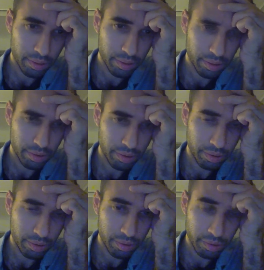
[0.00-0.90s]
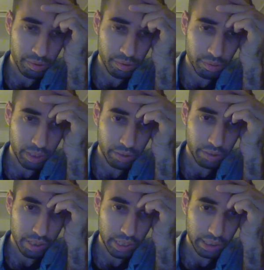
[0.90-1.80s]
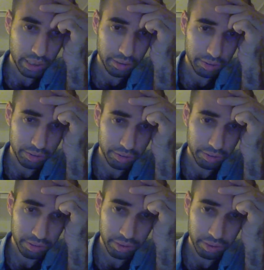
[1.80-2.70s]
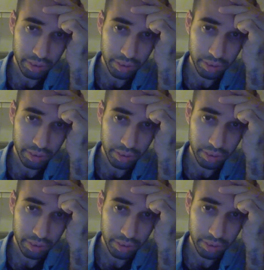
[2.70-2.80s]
We have to take this.